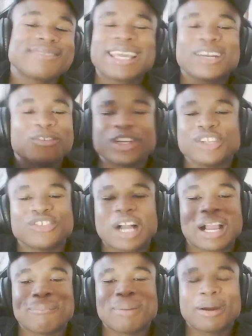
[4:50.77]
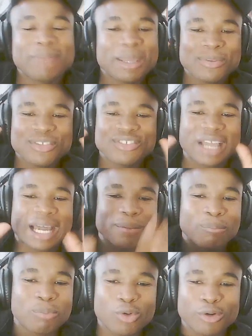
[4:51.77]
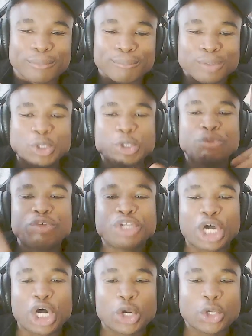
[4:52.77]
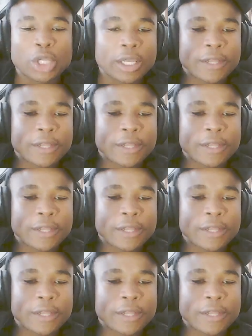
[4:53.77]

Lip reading: They don't really talk about it. Maybe she's not important. Moving on.